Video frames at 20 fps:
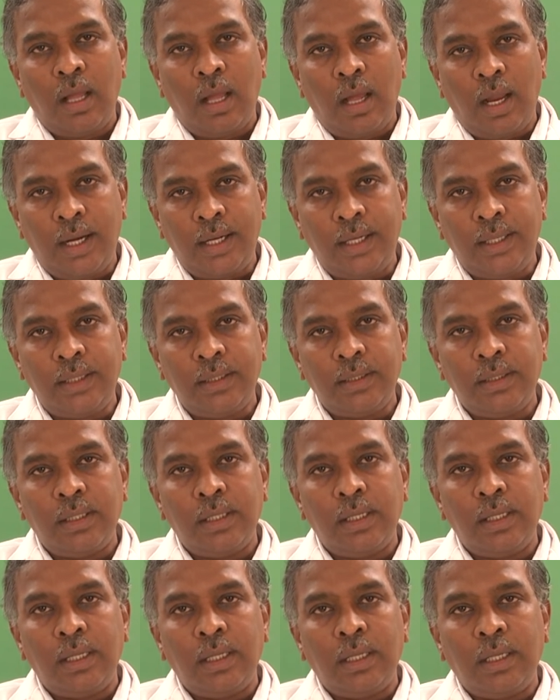And
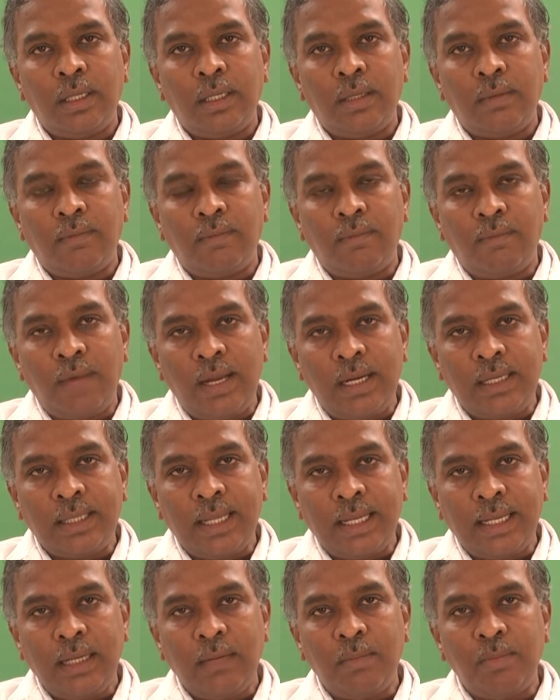while
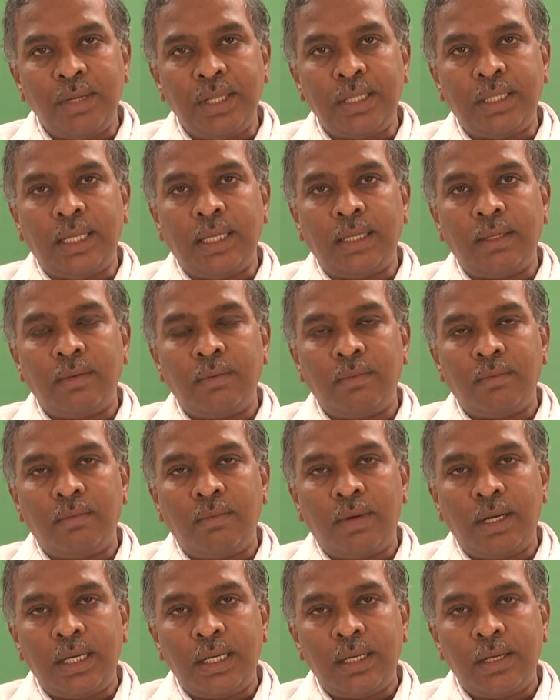taking breathing,
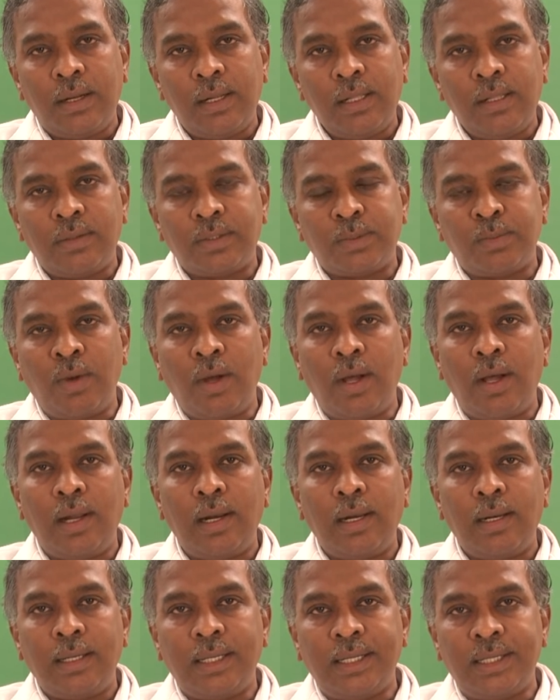whatever the
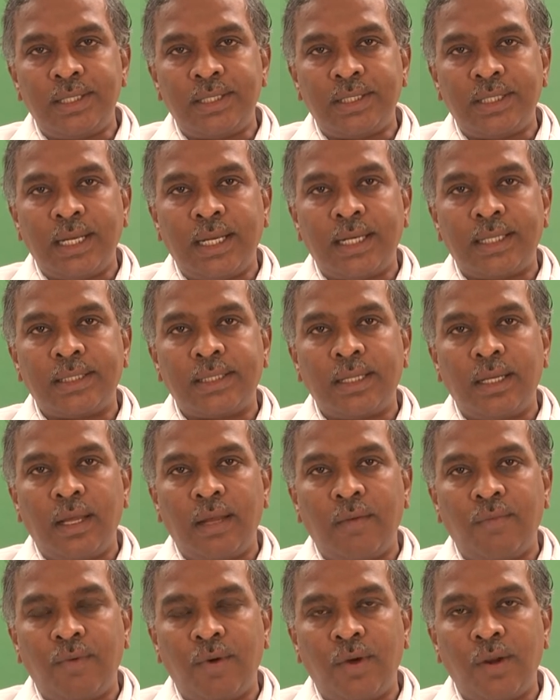small insects
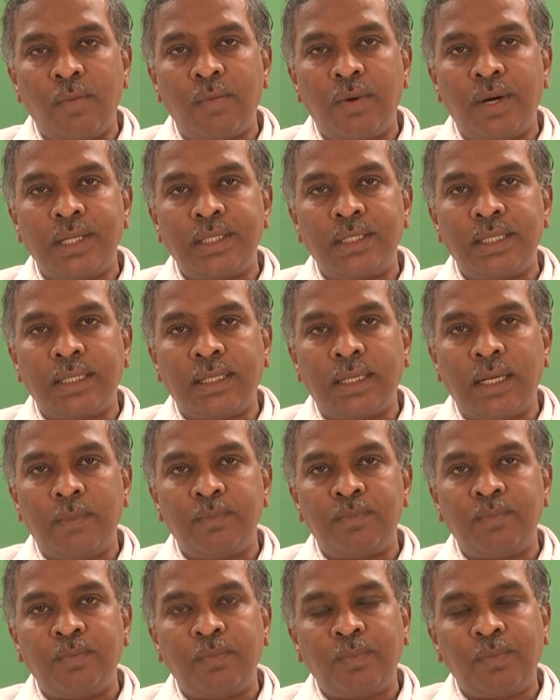or foreign bodies that come,
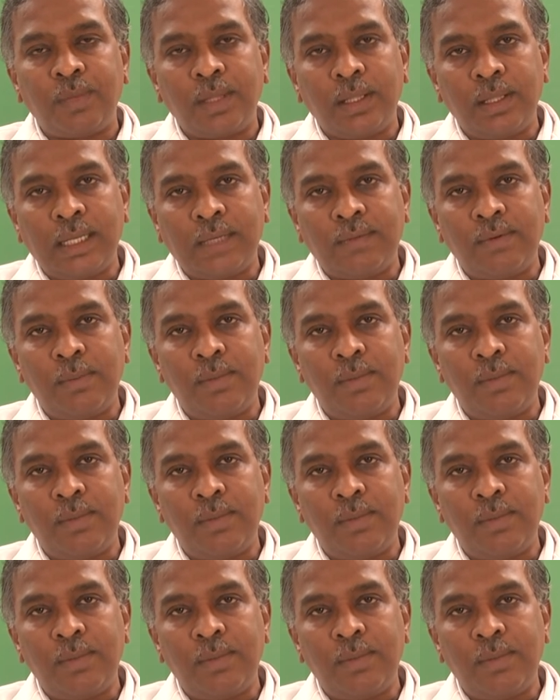that will